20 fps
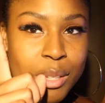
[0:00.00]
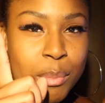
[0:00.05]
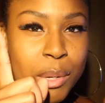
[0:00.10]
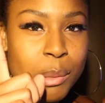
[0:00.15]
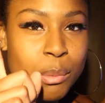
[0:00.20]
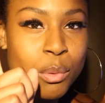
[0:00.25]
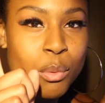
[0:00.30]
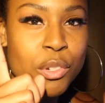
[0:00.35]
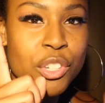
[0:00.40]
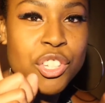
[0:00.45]
The
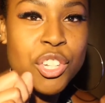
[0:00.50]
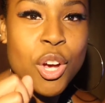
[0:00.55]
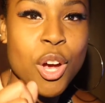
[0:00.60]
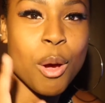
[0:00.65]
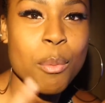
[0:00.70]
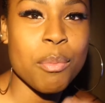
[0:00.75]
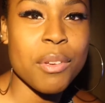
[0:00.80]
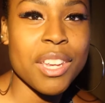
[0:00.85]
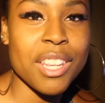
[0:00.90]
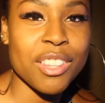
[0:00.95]
bubble will show
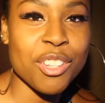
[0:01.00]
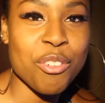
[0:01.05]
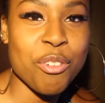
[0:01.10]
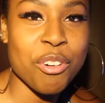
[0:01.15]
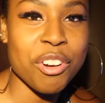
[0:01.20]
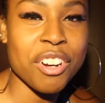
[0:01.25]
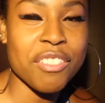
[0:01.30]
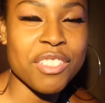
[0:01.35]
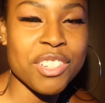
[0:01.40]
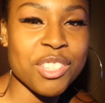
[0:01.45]
up in the
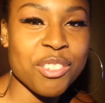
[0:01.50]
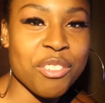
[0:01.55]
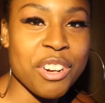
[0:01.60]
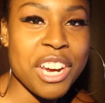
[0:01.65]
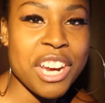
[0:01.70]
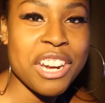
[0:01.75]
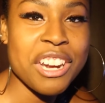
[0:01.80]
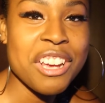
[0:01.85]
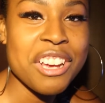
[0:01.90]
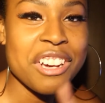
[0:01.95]
corner of the
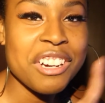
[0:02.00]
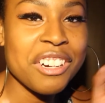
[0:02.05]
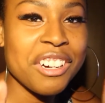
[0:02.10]
screen